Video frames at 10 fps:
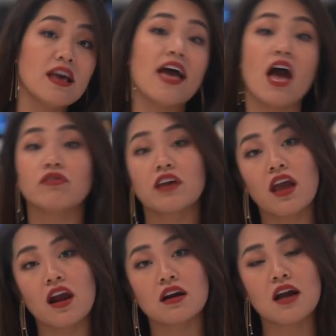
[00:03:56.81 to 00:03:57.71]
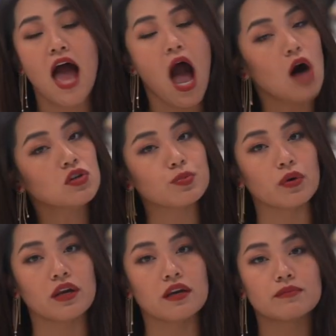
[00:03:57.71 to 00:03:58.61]
healthcare, house
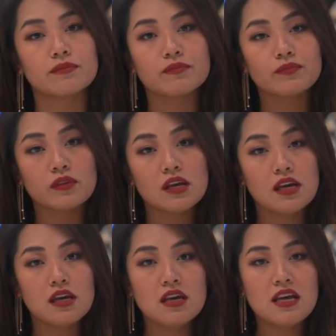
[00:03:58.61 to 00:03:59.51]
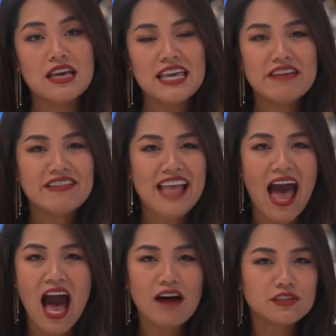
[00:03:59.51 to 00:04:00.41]
building. Even
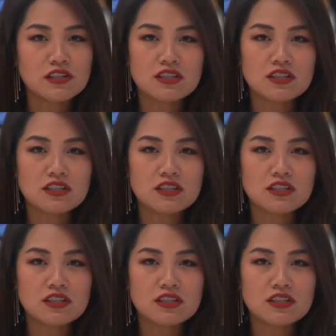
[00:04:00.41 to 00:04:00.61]
after